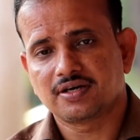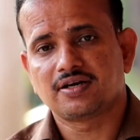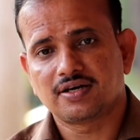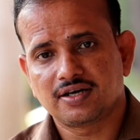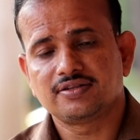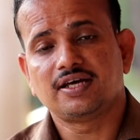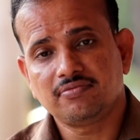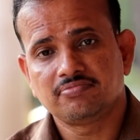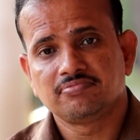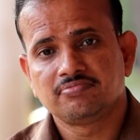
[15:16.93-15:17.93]

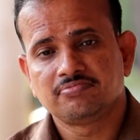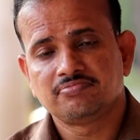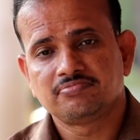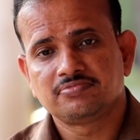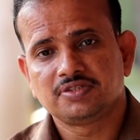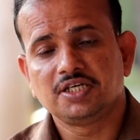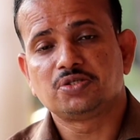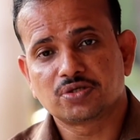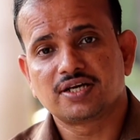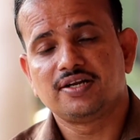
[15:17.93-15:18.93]
Then
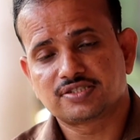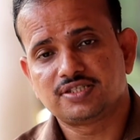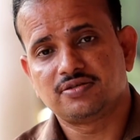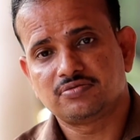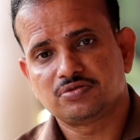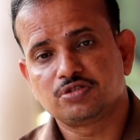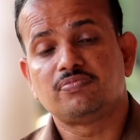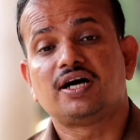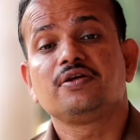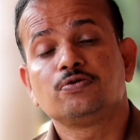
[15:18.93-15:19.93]
he took a decision to
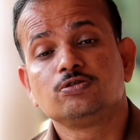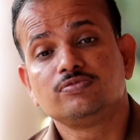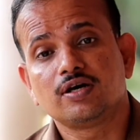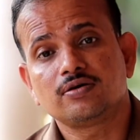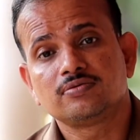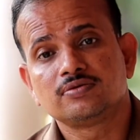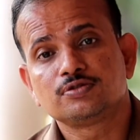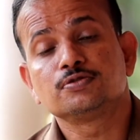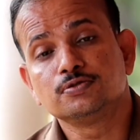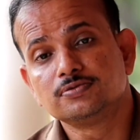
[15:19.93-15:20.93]
marry whom now?
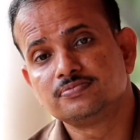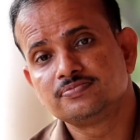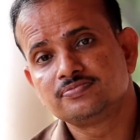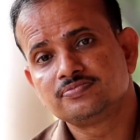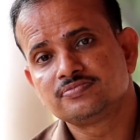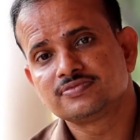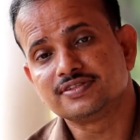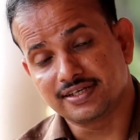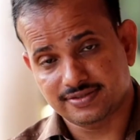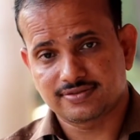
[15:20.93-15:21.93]
To whom?
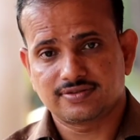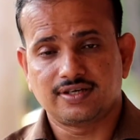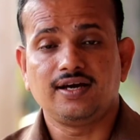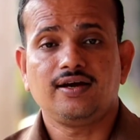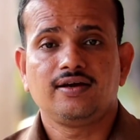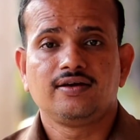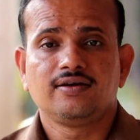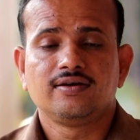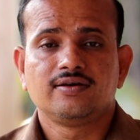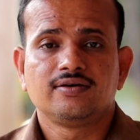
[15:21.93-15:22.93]
Yes, a
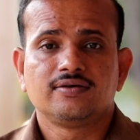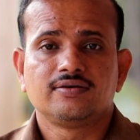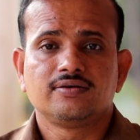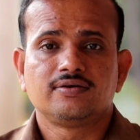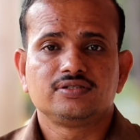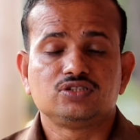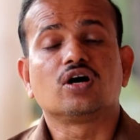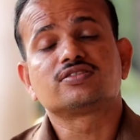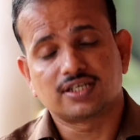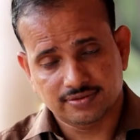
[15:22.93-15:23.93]

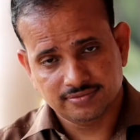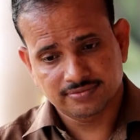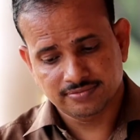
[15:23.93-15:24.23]
doctor.